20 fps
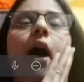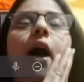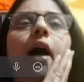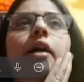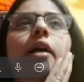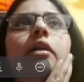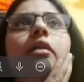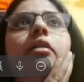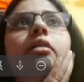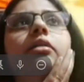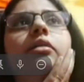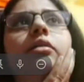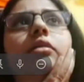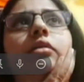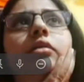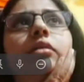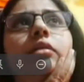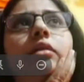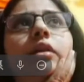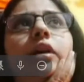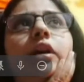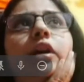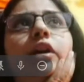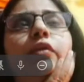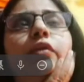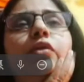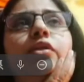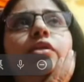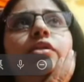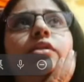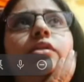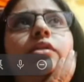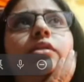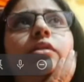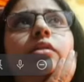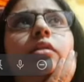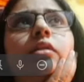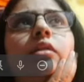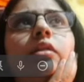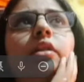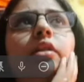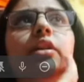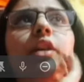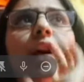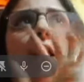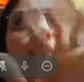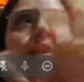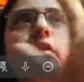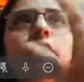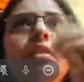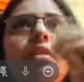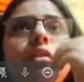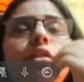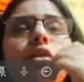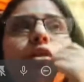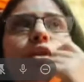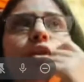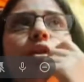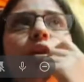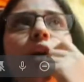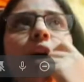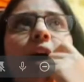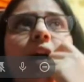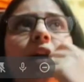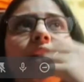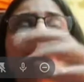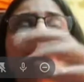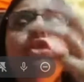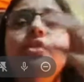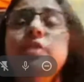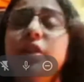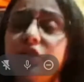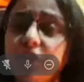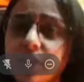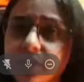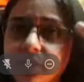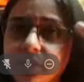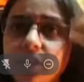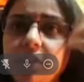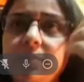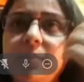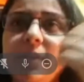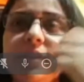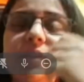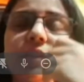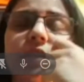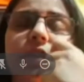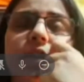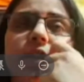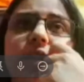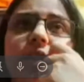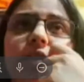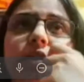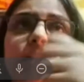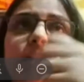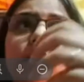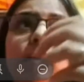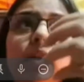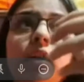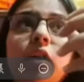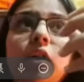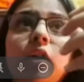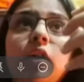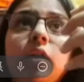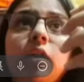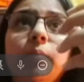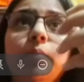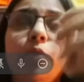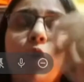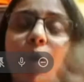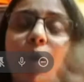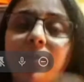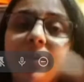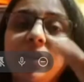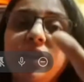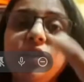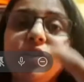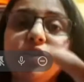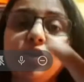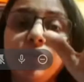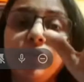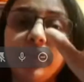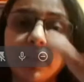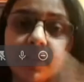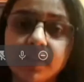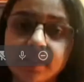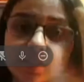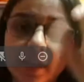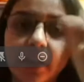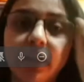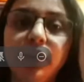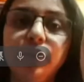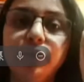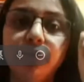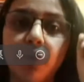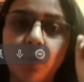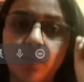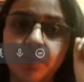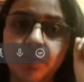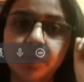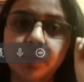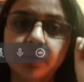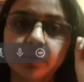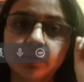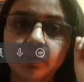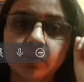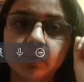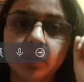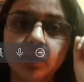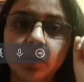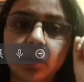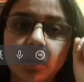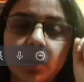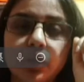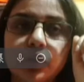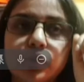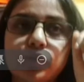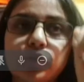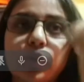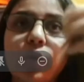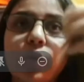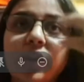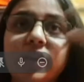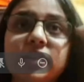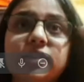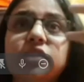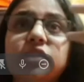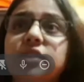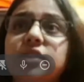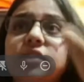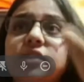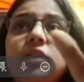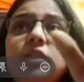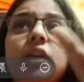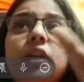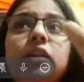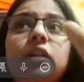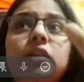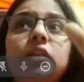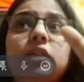and it was done and it suggested basically the prominence of consent forms. So it suggested